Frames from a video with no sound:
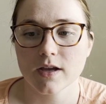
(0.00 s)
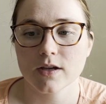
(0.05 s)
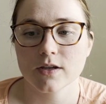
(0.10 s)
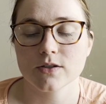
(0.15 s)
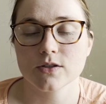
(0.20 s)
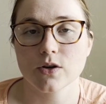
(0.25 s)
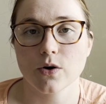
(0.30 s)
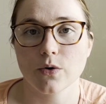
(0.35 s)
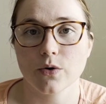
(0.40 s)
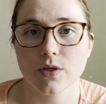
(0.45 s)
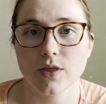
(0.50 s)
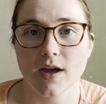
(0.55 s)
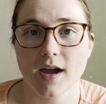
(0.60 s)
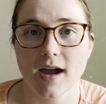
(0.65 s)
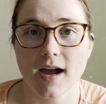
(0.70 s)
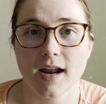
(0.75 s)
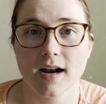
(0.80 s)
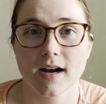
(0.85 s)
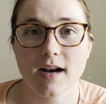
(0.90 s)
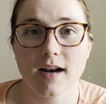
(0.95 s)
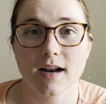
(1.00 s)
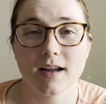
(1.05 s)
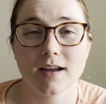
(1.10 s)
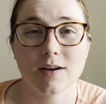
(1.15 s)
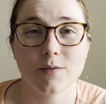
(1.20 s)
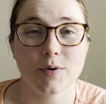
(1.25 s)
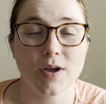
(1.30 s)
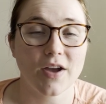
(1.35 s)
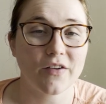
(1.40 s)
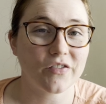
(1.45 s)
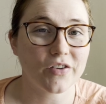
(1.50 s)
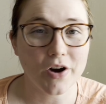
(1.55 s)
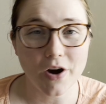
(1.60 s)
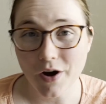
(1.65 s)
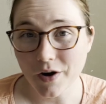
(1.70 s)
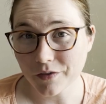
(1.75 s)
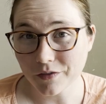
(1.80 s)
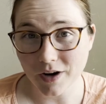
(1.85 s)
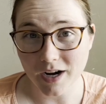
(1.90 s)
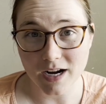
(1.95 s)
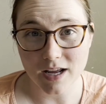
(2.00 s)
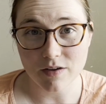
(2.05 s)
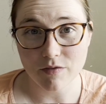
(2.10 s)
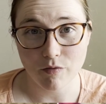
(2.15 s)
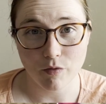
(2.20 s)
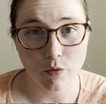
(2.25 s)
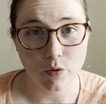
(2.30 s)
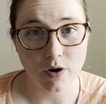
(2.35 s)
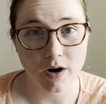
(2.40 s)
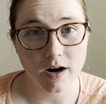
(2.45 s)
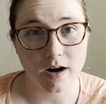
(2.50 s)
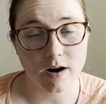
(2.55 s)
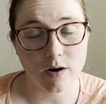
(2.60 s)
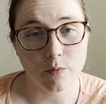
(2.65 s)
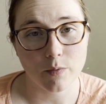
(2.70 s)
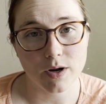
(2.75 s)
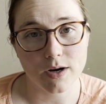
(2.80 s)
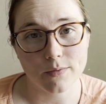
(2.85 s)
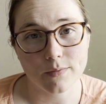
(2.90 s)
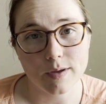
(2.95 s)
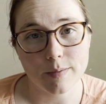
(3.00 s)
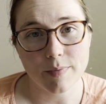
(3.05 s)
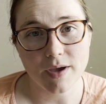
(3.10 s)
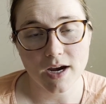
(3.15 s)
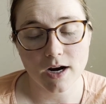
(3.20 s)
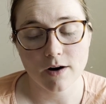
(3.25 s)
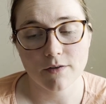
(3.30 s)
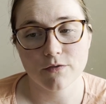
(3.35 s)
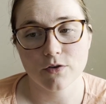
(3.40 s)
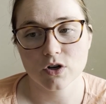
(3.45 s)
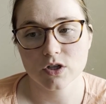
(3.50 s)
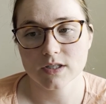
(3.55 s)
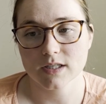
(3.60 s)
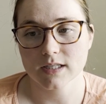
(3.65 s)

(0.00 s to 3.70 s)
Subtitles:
so that we have it all ready for when we make our first